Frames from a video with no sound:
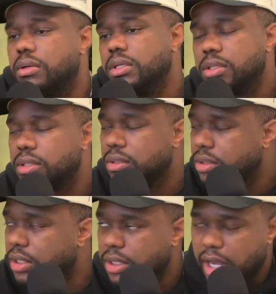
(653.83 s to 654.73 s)
it's
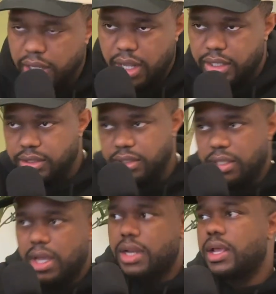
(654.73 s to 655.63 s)
I can
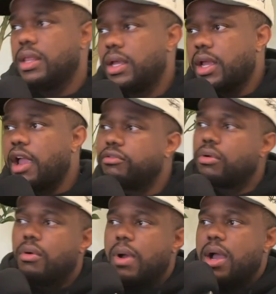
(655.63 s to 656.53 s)
see how that like
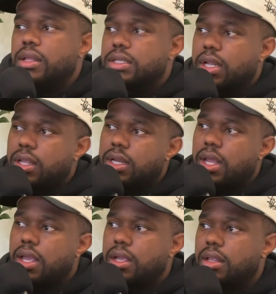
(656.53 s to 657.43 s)
after a while it's kind of like
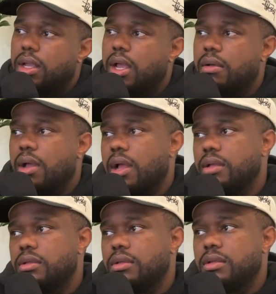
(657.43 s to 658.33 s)
dang, like I